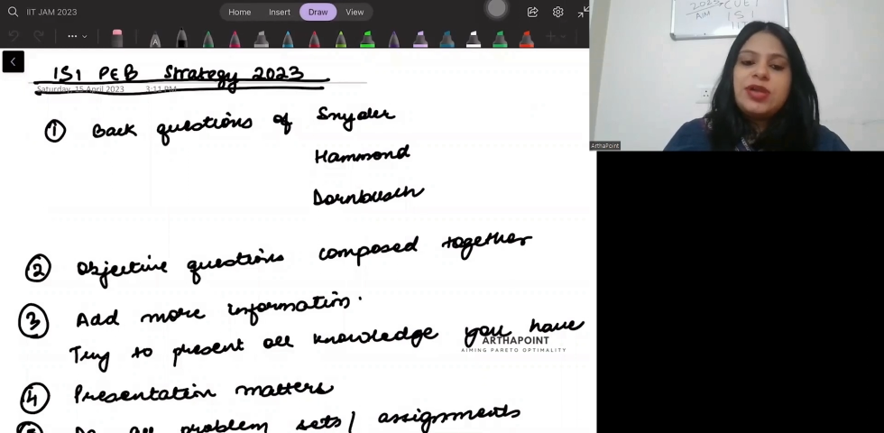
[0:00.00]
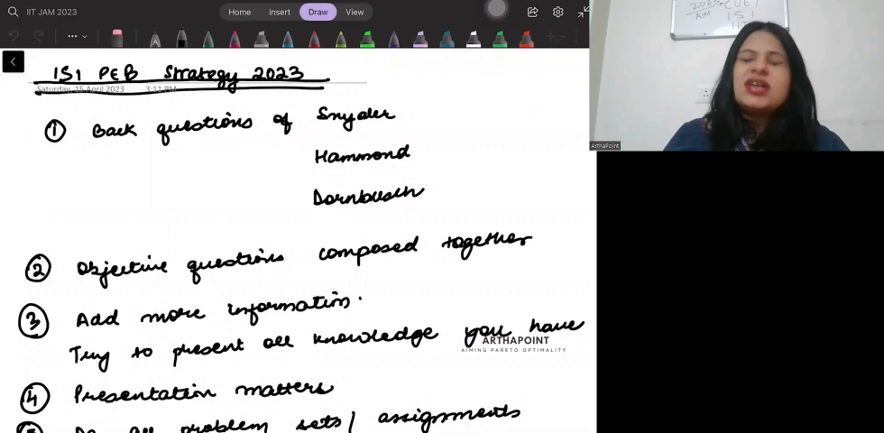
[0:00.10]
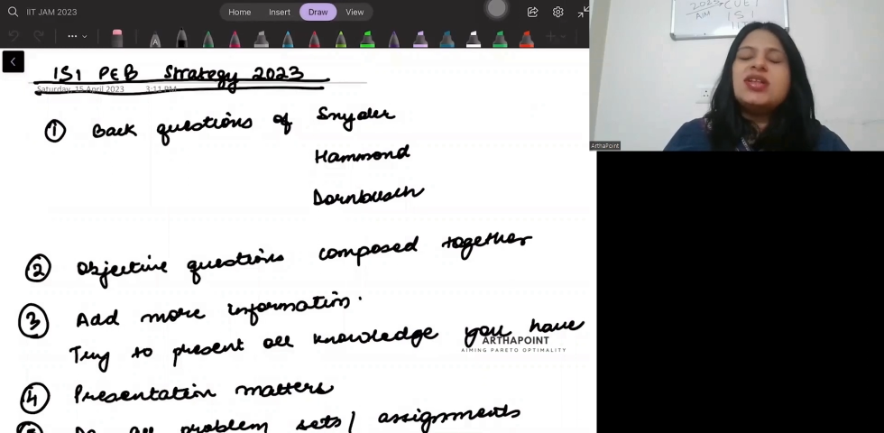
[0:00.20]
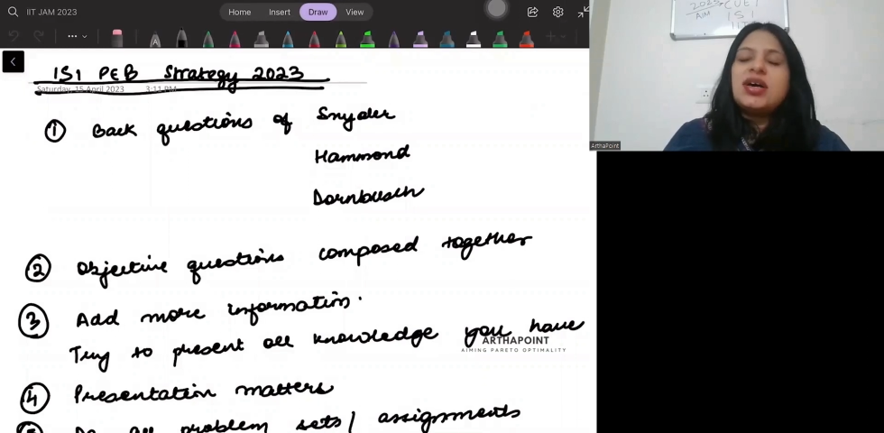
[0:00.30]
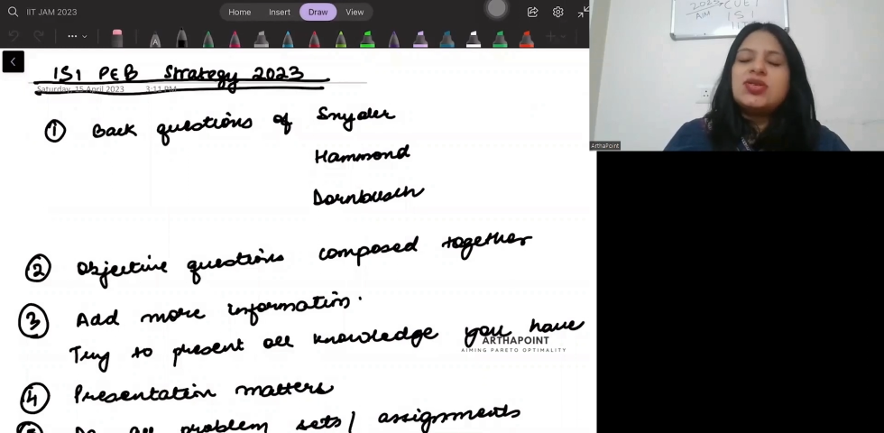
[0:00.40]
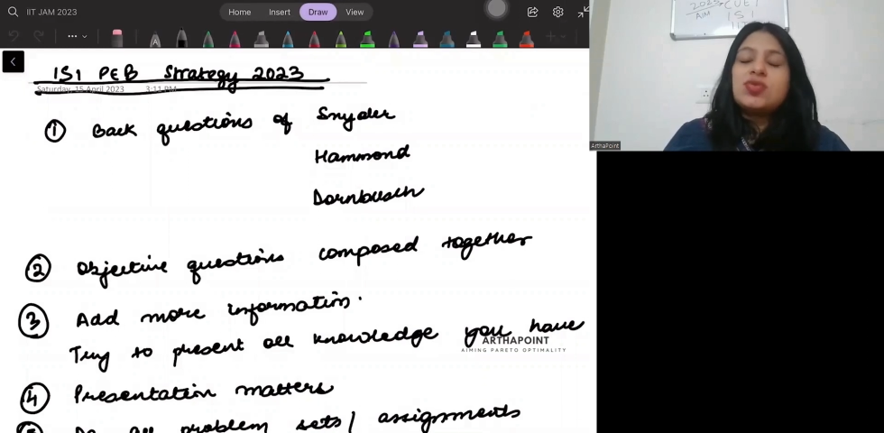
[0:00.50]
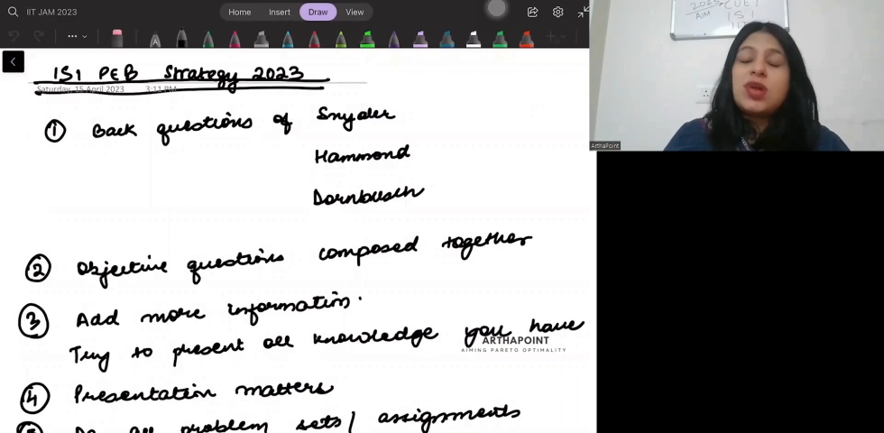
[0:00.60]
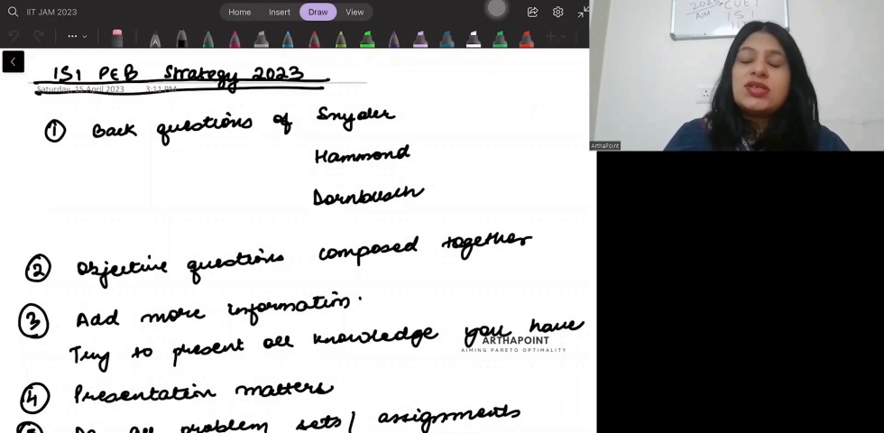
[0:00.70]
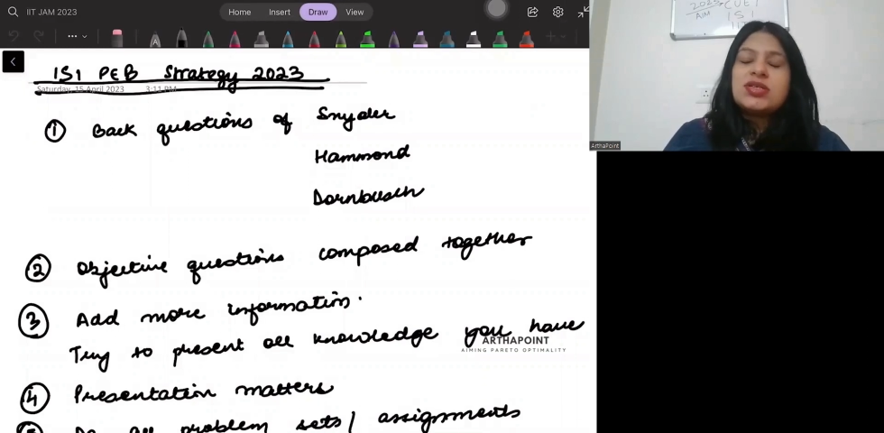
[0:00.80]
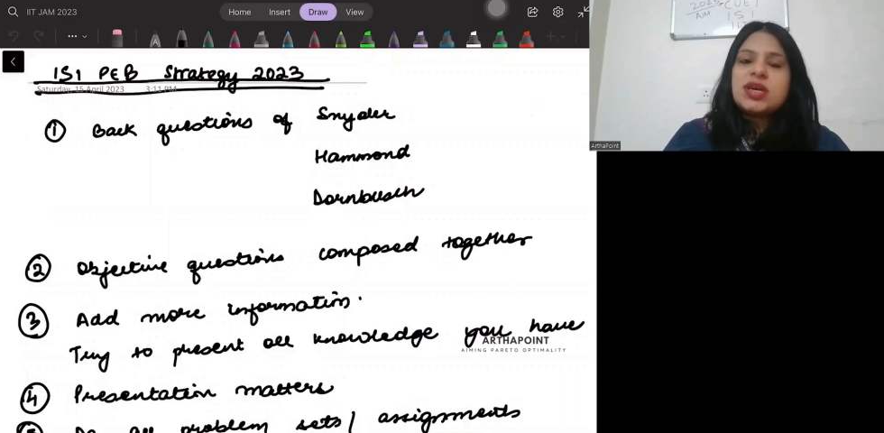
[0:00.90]
last
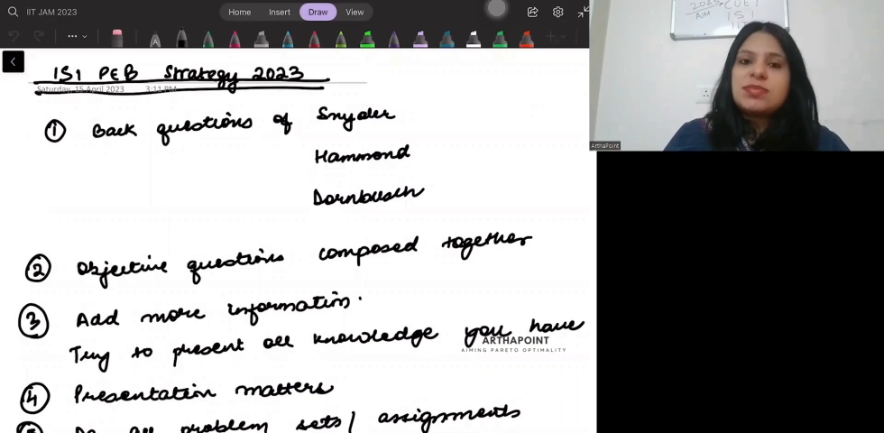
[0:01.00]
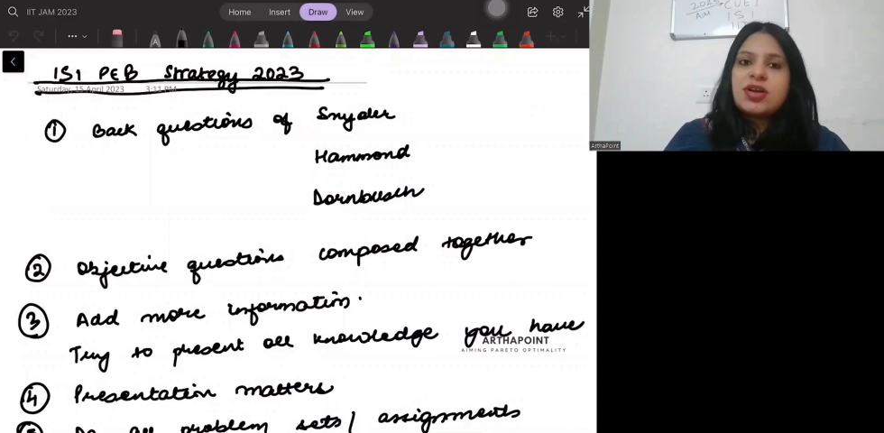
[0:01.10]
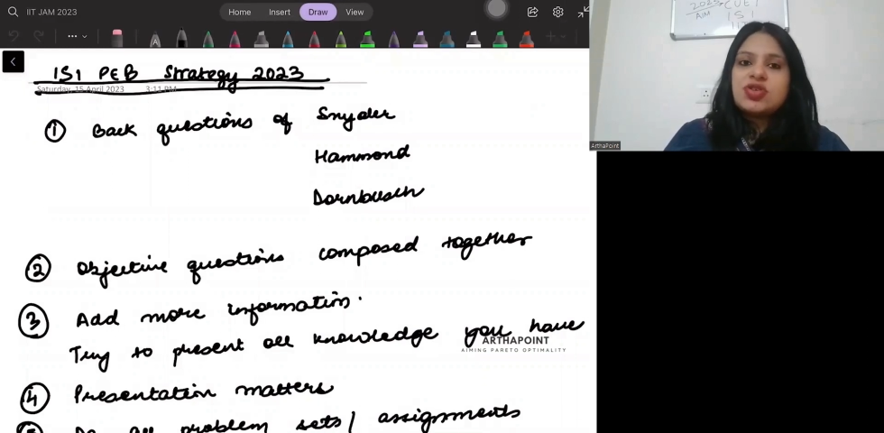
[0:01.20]
to last time